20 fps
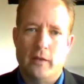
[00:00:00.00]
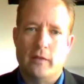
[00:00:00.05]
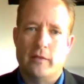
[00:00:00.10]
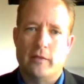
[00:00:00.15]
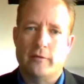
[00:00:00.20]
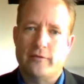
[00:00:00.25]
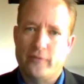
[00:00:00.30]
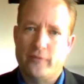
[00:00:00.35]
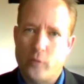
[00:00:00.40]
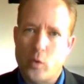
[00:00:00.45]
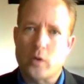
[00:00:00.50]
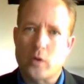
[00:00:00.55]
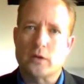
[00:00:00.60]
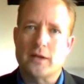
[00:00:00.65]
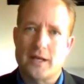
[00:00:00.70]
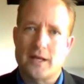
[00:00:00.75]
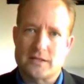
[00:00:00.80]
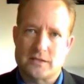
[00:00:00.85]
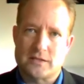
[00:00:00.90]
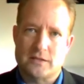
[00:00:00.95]
the 4
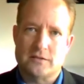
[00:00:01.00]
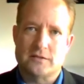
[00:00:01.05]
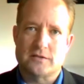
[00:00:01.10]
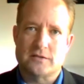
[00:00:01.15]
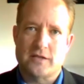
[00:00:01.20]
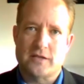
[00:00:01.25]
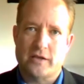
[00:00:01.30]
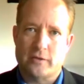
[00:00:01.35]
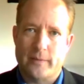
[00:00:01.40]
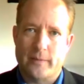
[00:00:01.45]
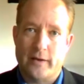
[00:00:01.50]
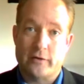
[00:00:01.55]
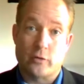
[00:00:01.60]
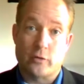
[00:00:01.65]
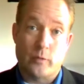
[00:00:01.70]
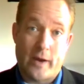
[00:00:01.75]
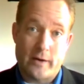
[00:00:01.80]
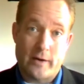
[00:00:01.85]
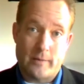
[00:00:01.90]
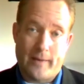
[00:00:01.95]
lessons that you're meant to
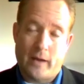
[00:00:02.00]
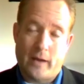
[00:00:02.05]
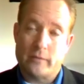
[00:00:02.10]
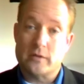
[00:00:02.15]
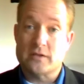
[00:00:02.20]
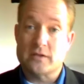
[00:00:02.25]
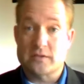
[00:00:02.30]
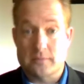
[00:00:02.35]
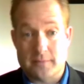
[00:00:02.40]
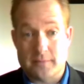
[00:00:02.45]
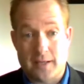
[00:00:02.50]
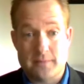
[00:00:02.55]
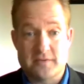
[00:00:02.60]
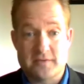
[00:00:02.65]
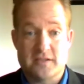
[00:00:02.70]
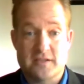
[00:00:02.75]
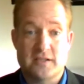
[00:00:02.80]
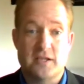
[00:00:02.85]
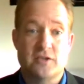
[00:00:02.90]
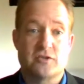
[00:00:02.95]
write about, sometimes
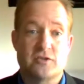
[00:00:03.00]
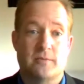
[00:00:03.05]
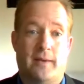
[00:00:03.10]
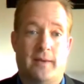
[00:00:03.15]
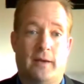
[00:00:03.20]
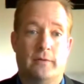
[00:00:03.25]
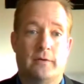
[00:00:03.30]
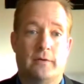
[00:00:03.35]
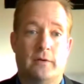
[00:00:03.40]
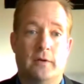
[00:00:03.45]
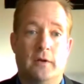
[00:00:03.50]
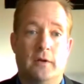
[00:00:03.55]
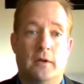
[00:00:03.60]
to teach about.